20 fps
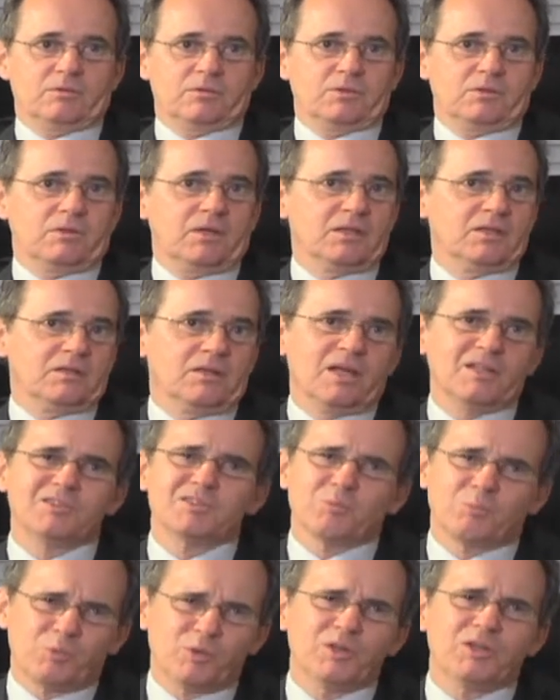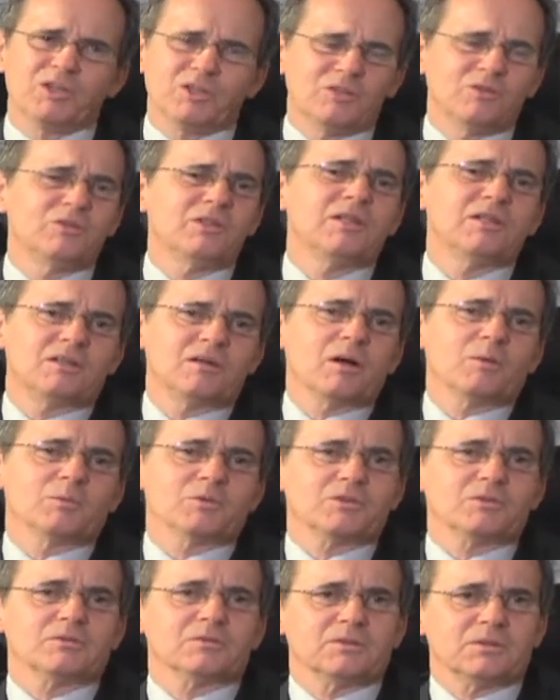So that's a pretty unique
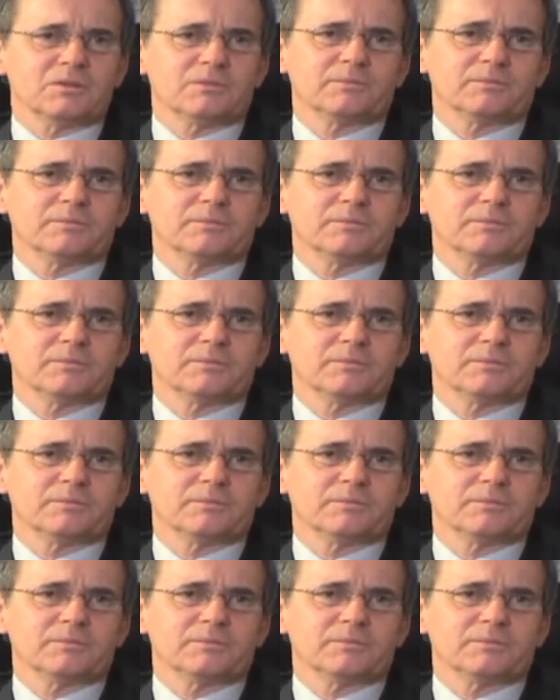opportunity.